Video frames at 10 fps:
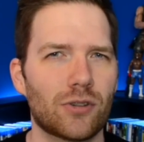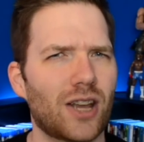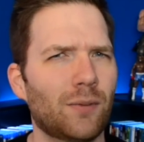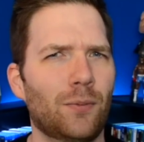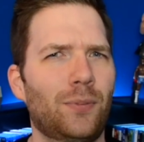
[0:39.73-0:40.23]

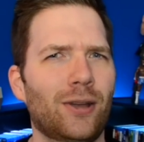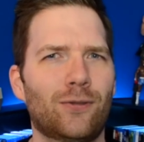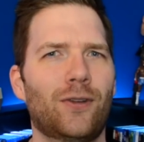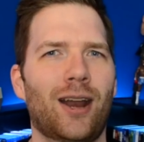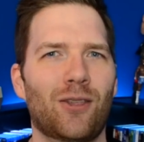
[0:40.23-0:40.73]
I'm a big
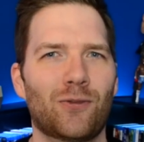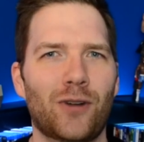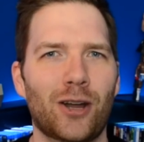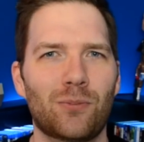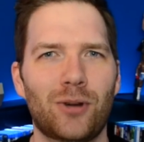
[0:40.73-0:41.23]
fan of the
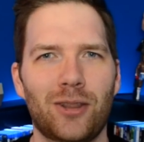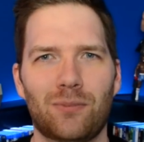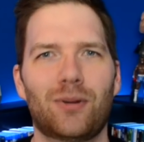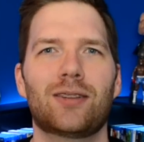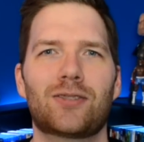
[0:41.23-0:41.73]
fire breathing
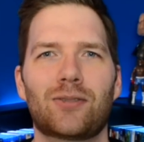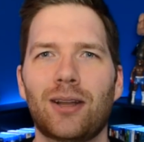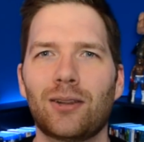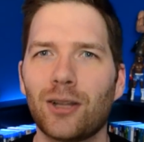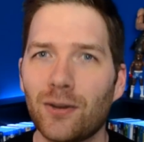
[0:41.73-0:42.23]
monster. I
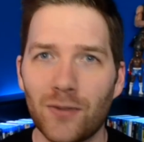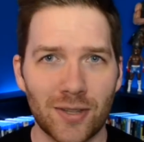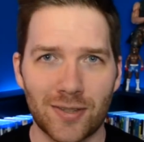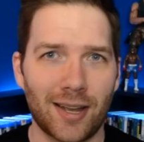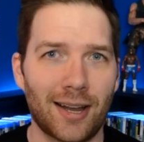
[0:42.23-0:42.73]
love
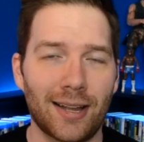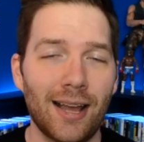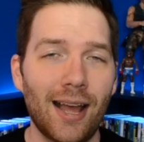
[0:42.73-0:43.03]
this guy.